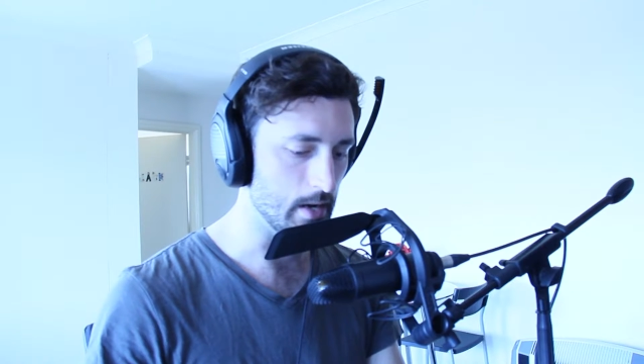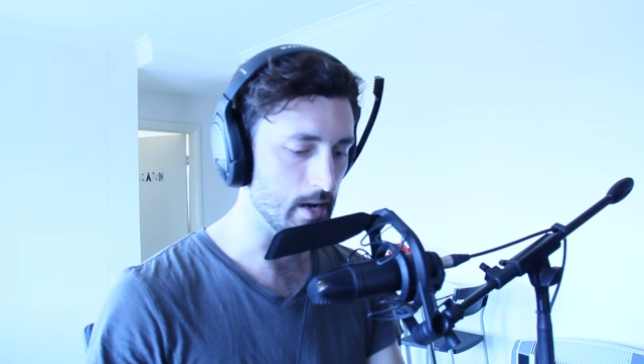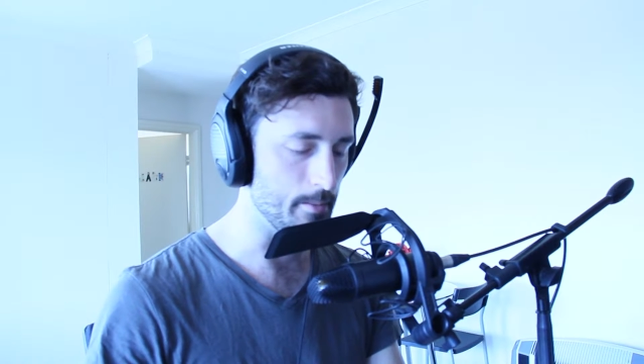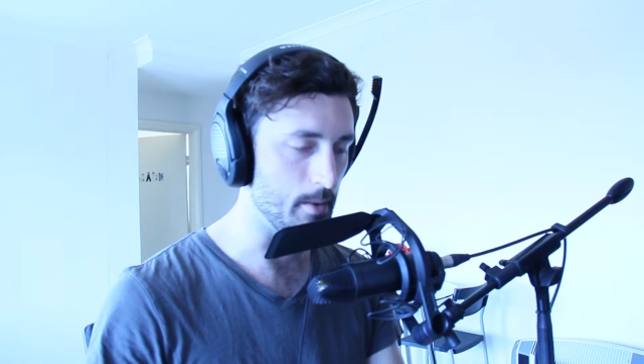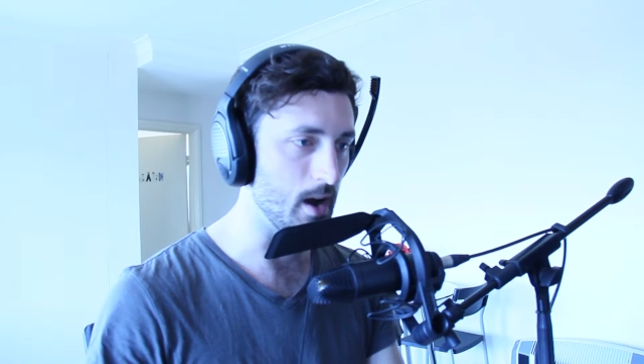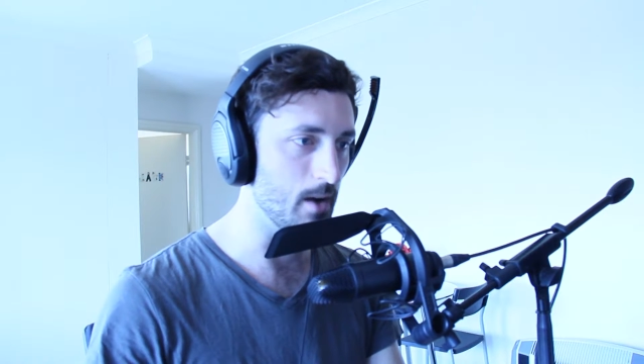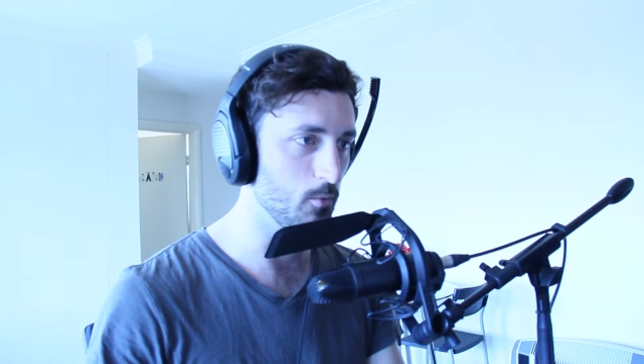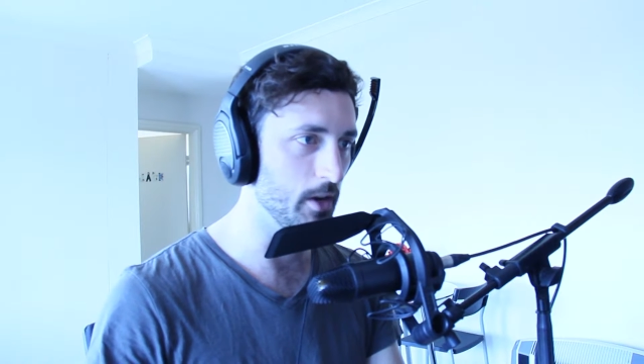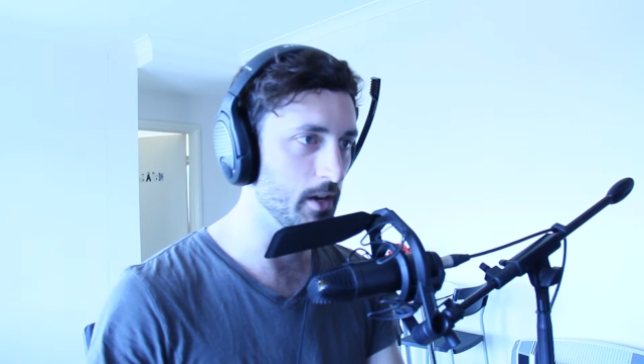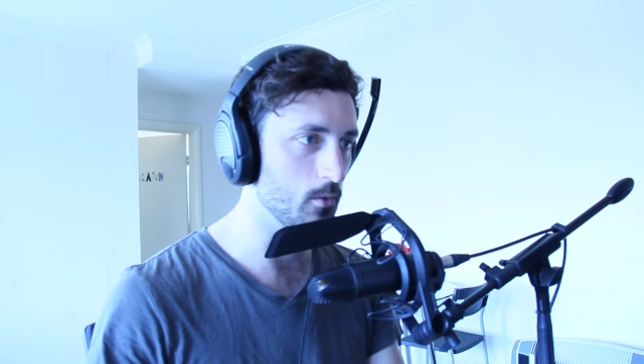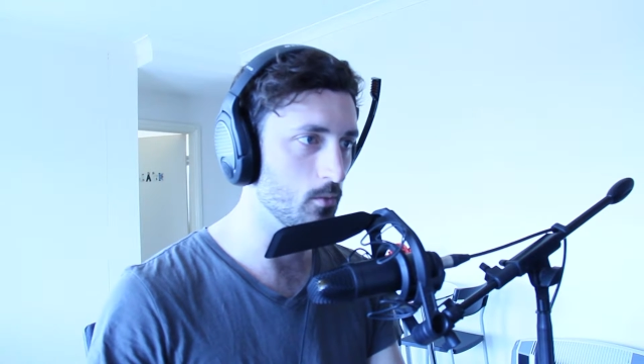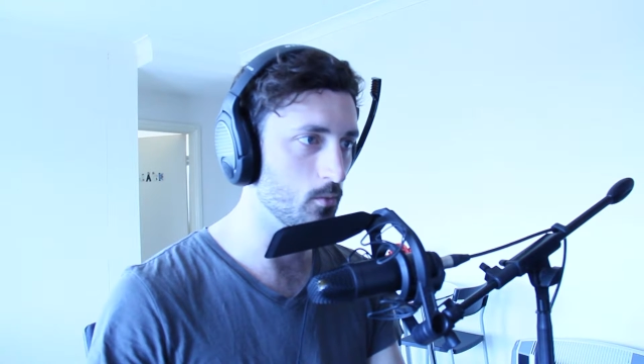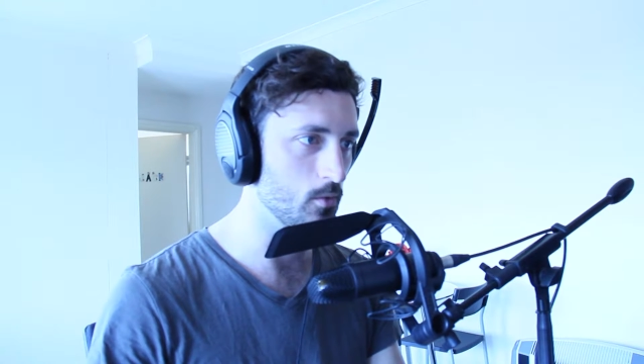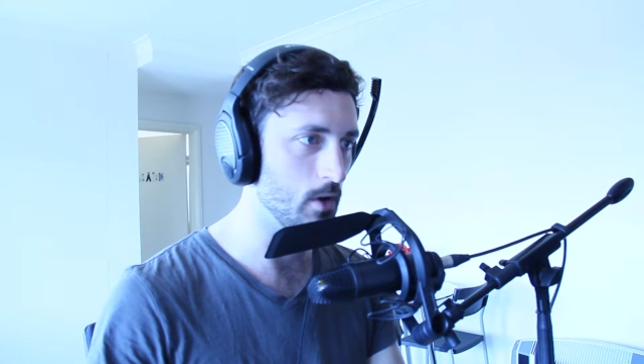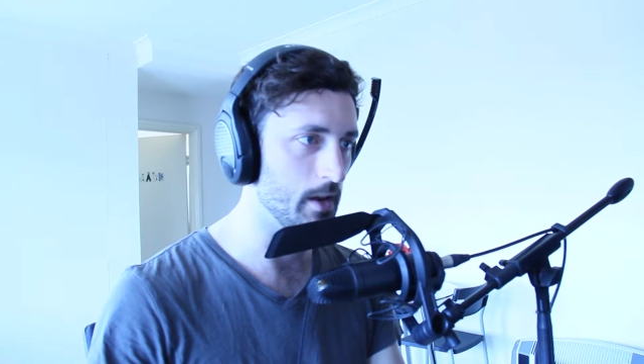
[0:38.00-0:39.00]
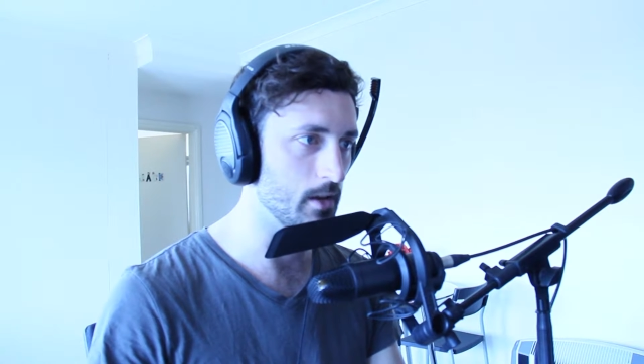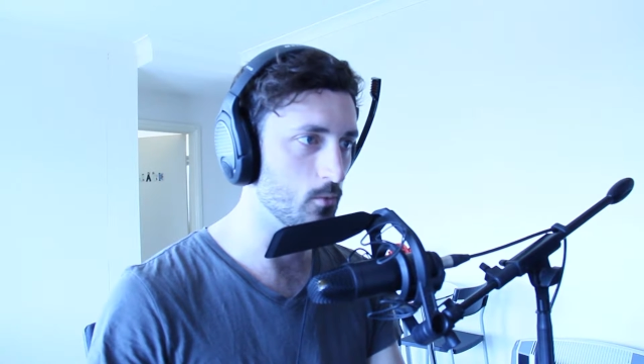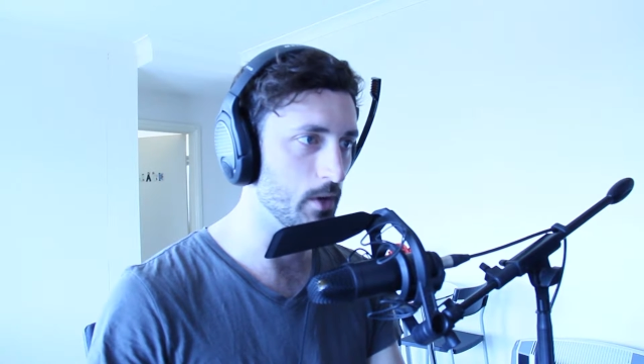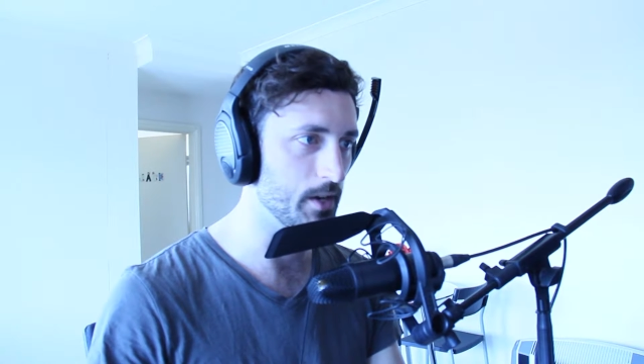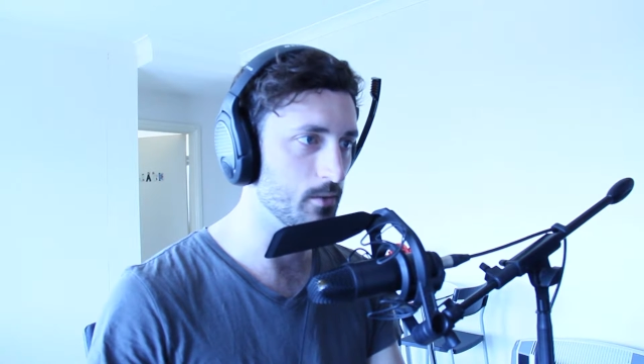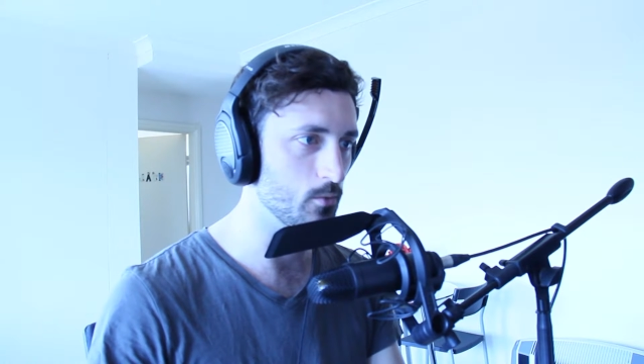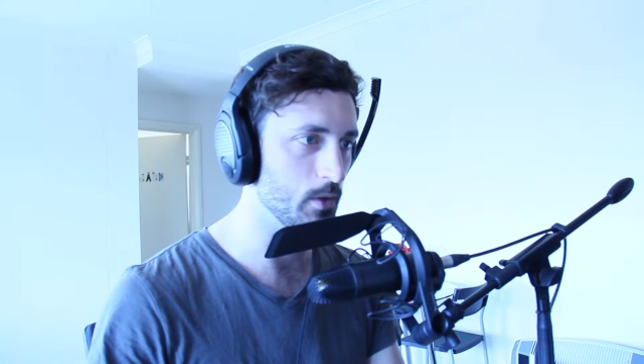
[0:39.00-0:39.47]
um, I'm running,
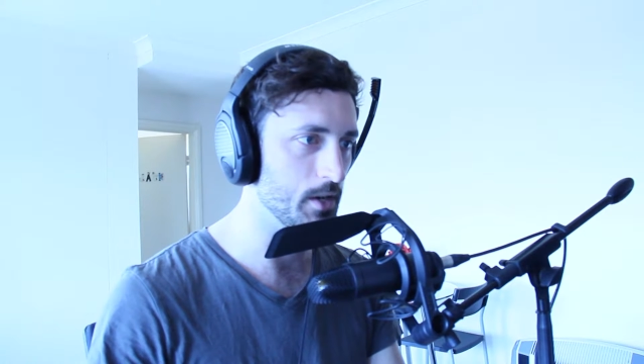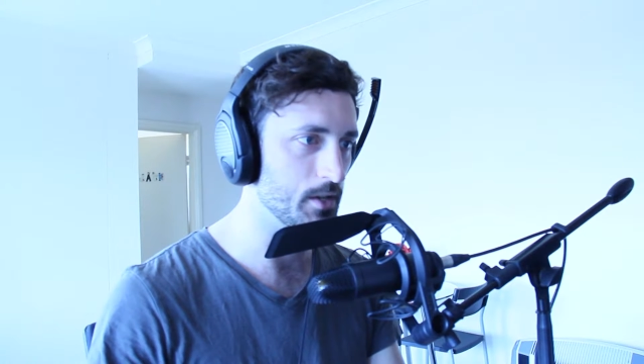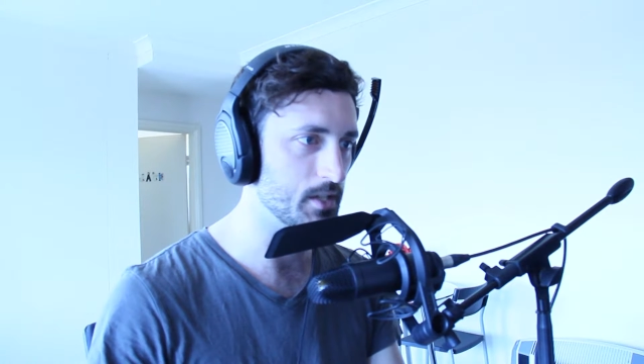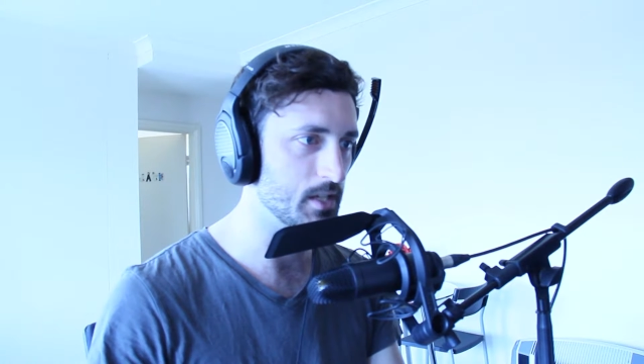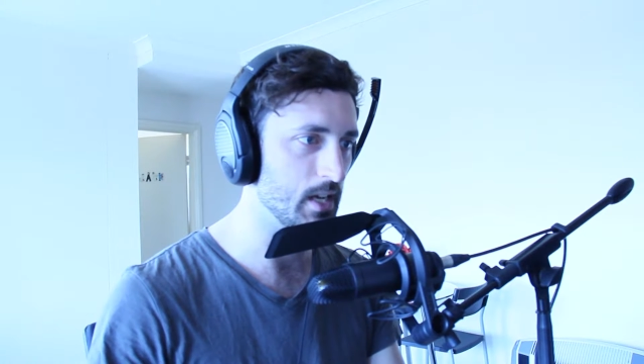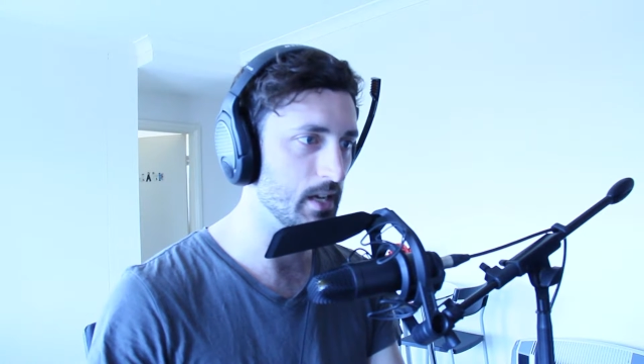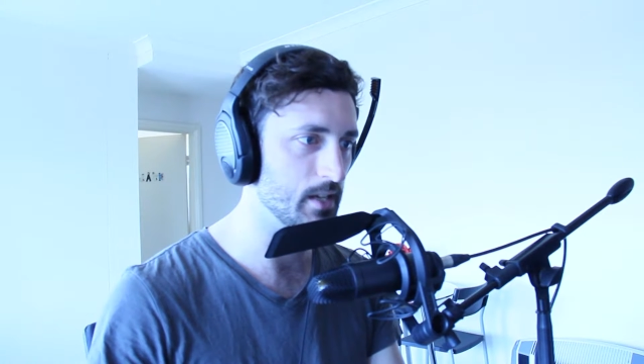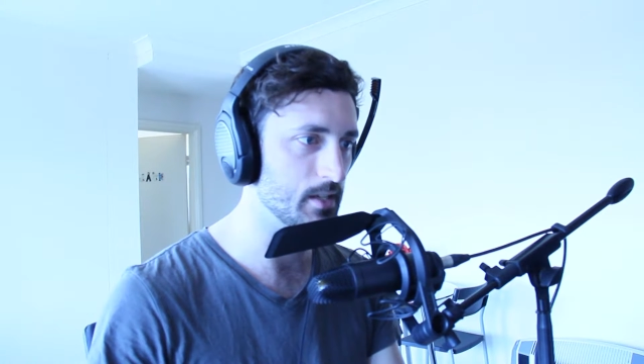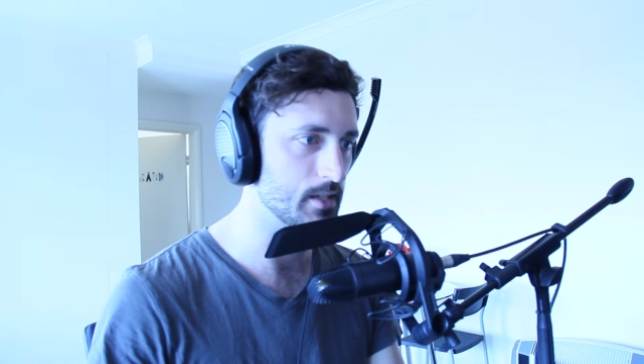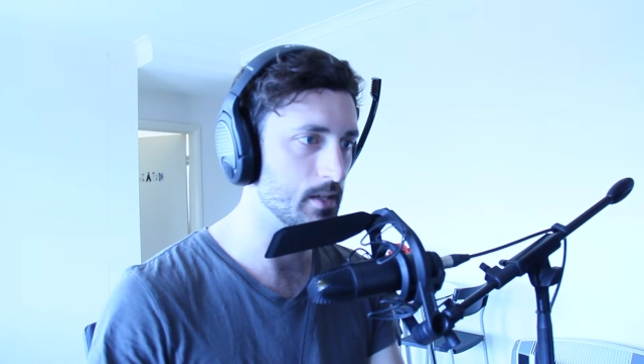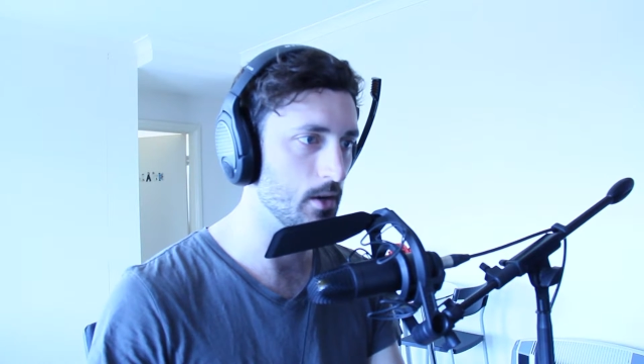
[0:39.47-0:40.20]
running Win Windows 10,